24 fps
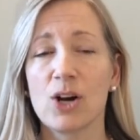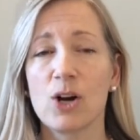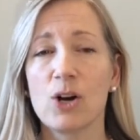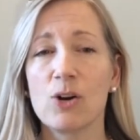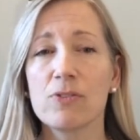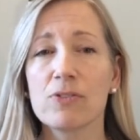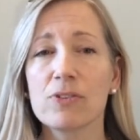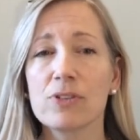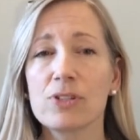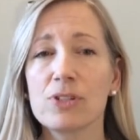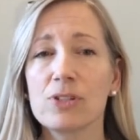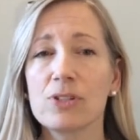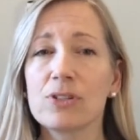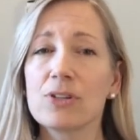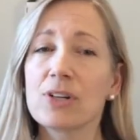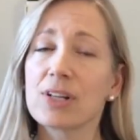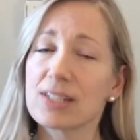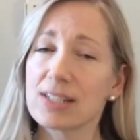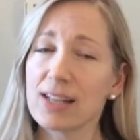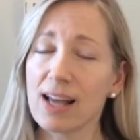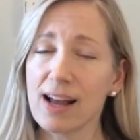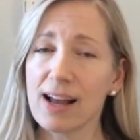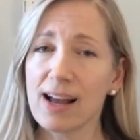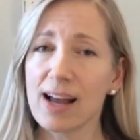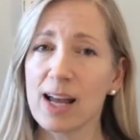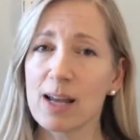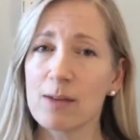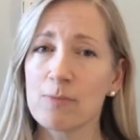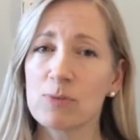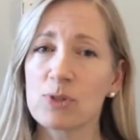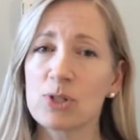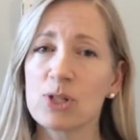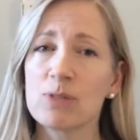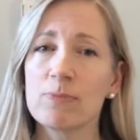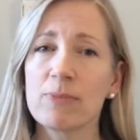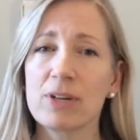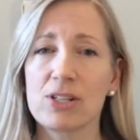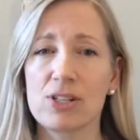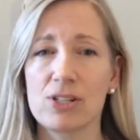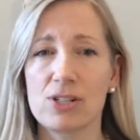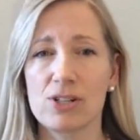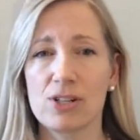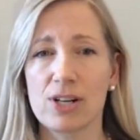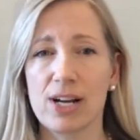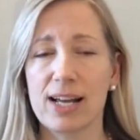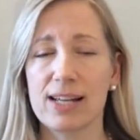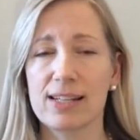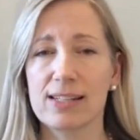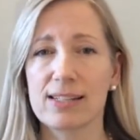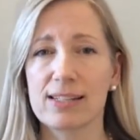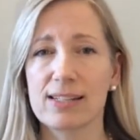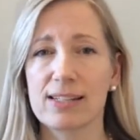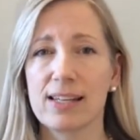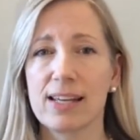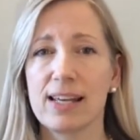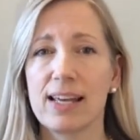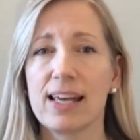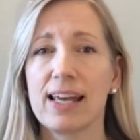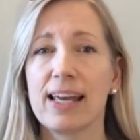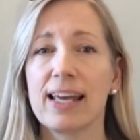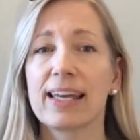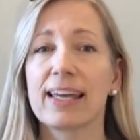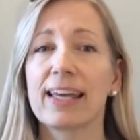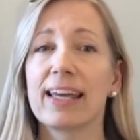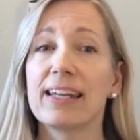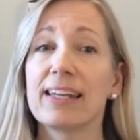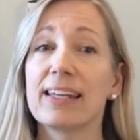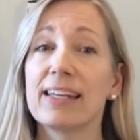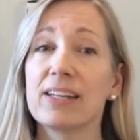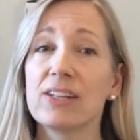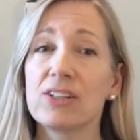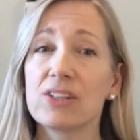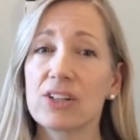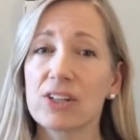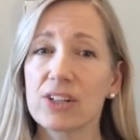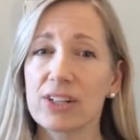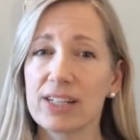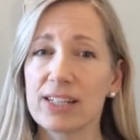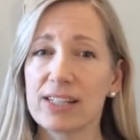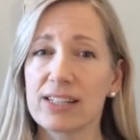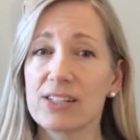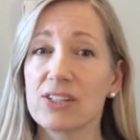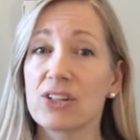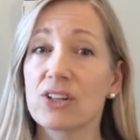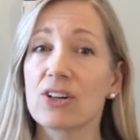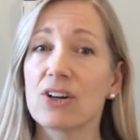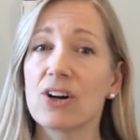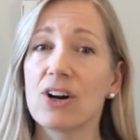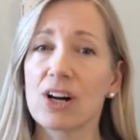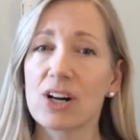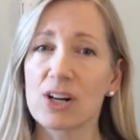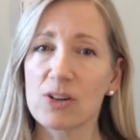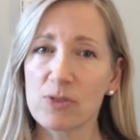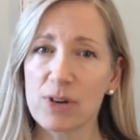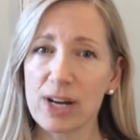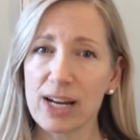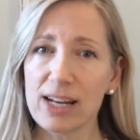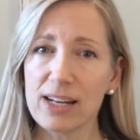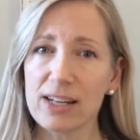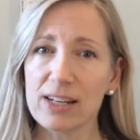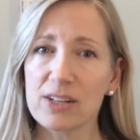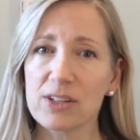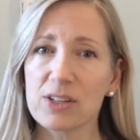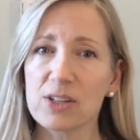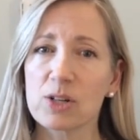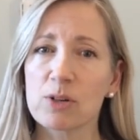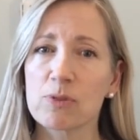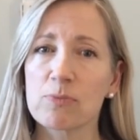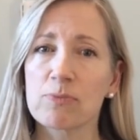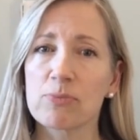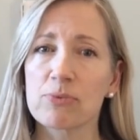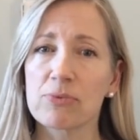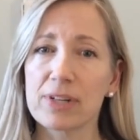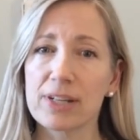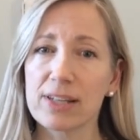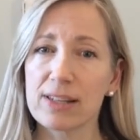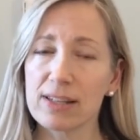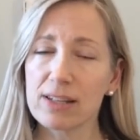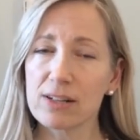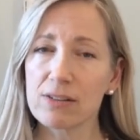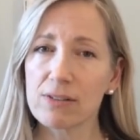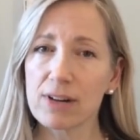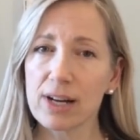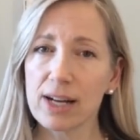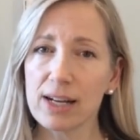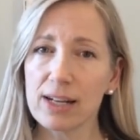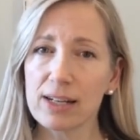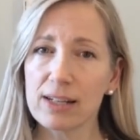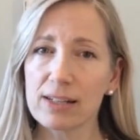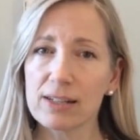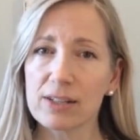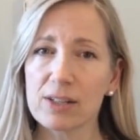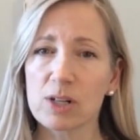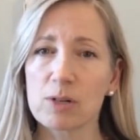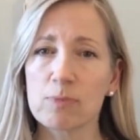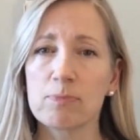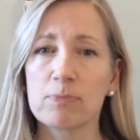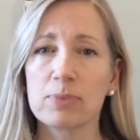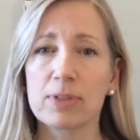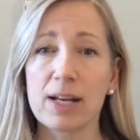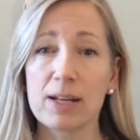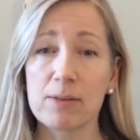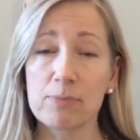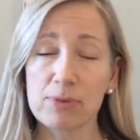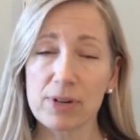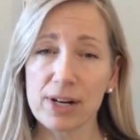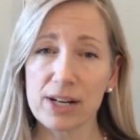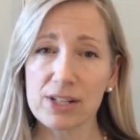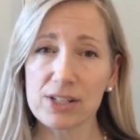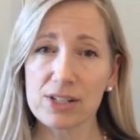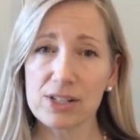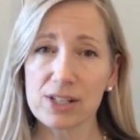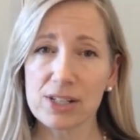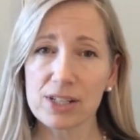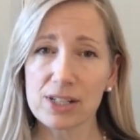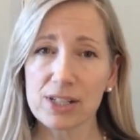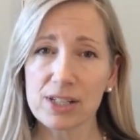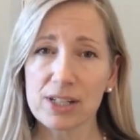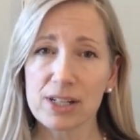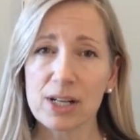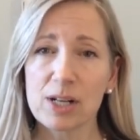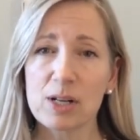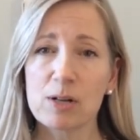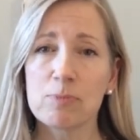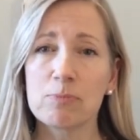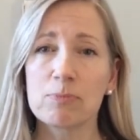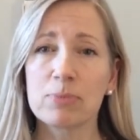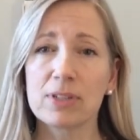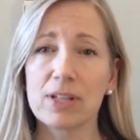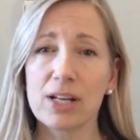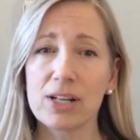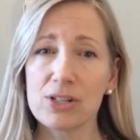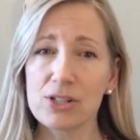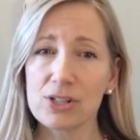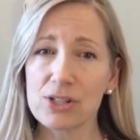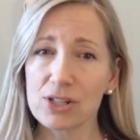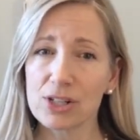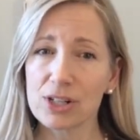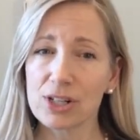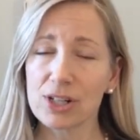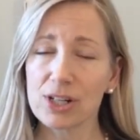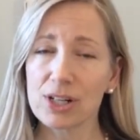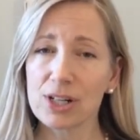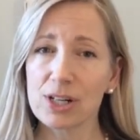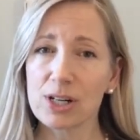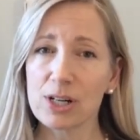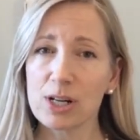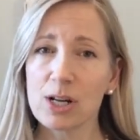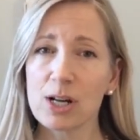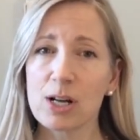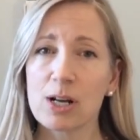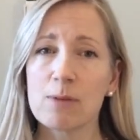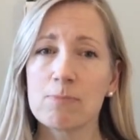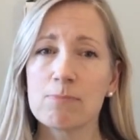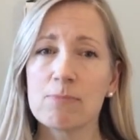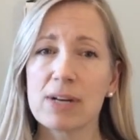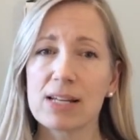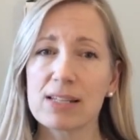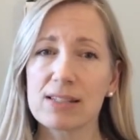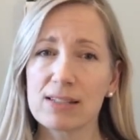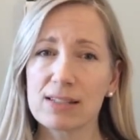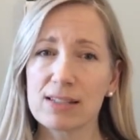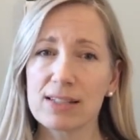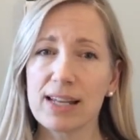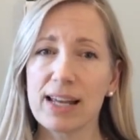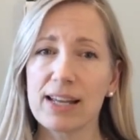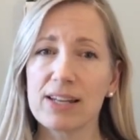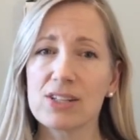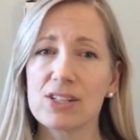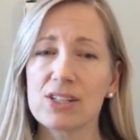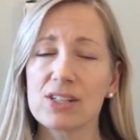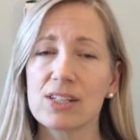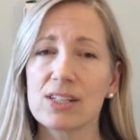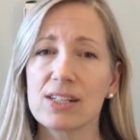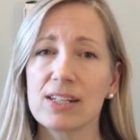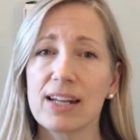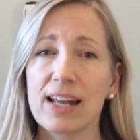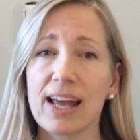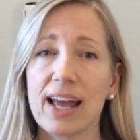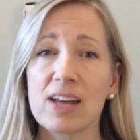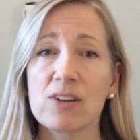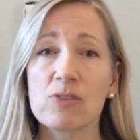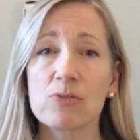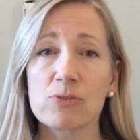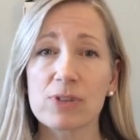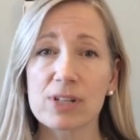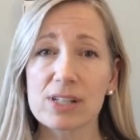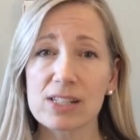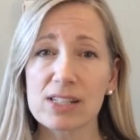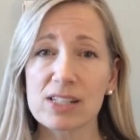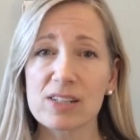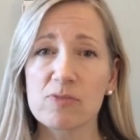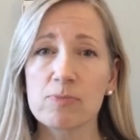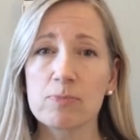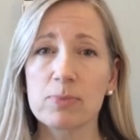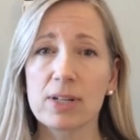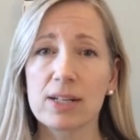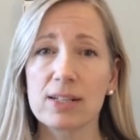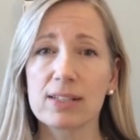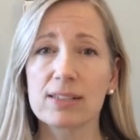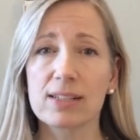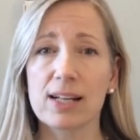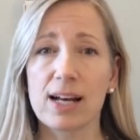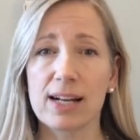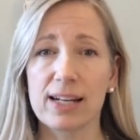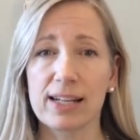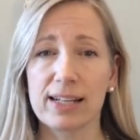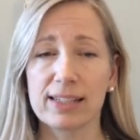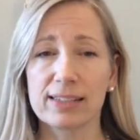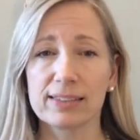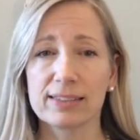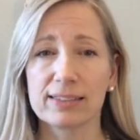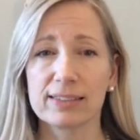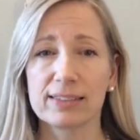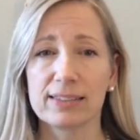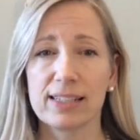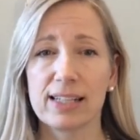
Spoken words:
Over time, too much stress can increase your heart rate, your breathing rate, your blood pressure, blood sugar, muscle tension, and risk of blood clotting.